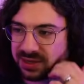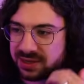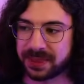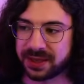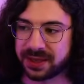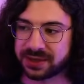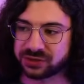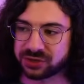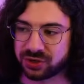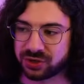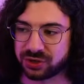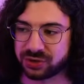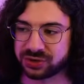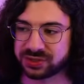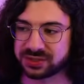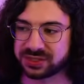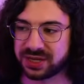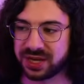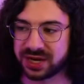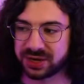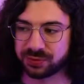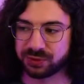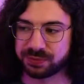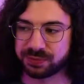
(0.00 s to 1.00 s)
So
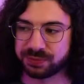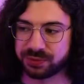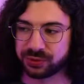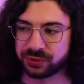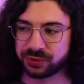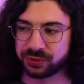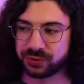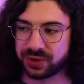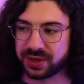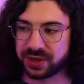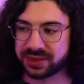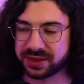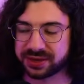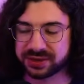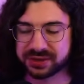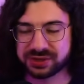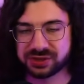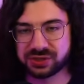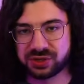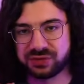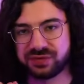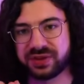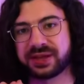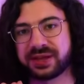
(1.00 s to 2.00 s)
starting with blue and then
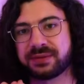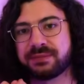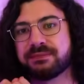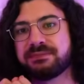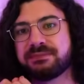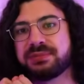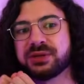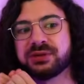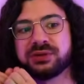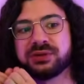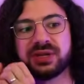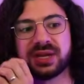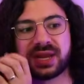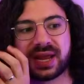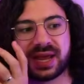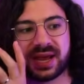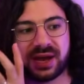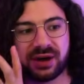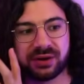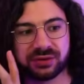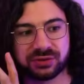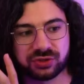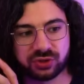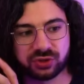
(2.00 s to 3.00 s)
sort of like building
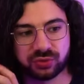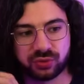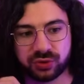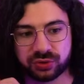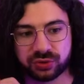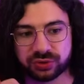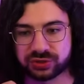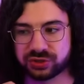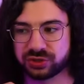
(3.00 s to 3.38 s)
out towards